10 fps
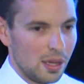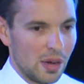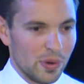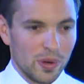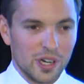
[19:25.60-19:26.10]

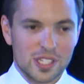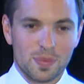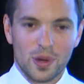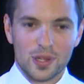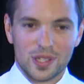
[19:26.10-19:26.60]
Everyone,
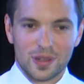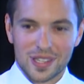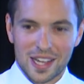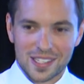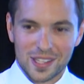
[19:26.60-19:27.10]

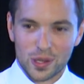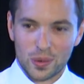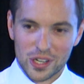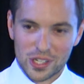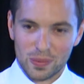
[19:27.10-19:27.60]
asking the
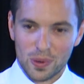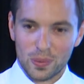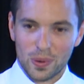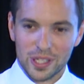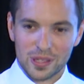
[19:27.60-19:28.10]
question,
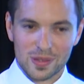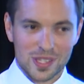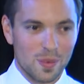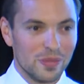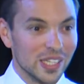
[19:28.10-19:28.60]
well, what are
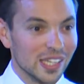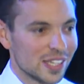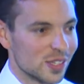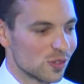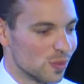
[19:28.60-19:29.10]
some of your
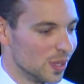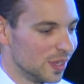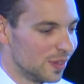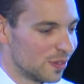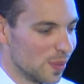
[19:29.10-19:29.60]
lessons from
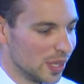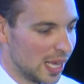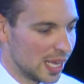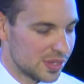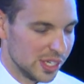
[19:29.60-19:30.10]
the
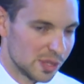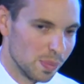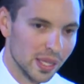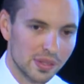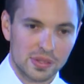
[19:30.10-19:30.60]
last 6
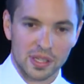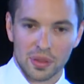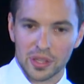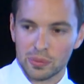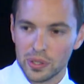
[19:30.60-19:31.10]
months? And I
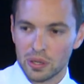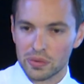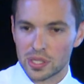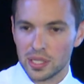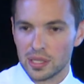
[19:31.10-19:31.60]
think we
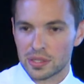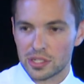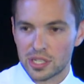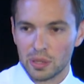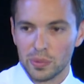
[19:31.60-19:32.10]
obviously, as a
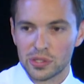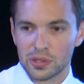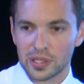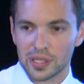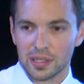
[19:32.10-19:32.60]
team, we
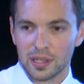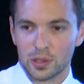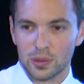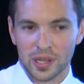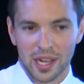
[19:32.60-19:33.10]
took a
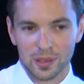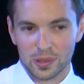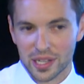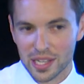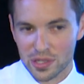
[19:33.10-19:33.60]
good hard
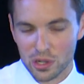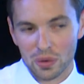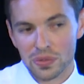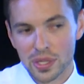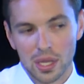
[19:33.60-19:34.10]
look at
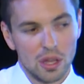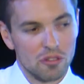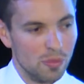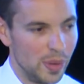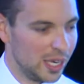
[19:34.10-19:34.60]
ourselves.
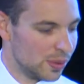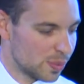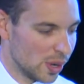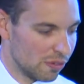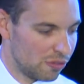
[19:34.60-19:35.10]
For me, it
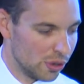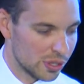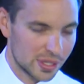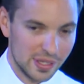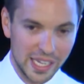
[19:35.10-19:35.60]
was my
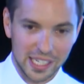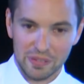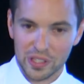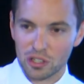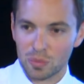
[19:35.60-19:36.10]
first
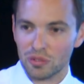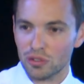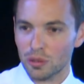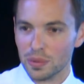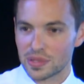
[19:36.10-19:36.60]
negative year of
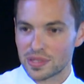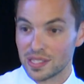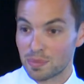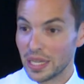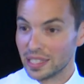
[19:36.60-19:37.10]
performance
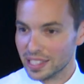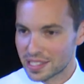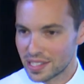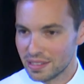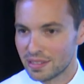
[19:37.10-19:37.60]
since being
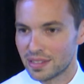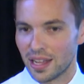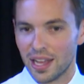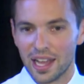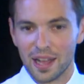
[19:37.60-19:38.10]
listed.
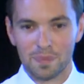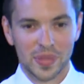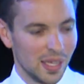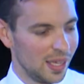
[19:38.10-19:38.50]
And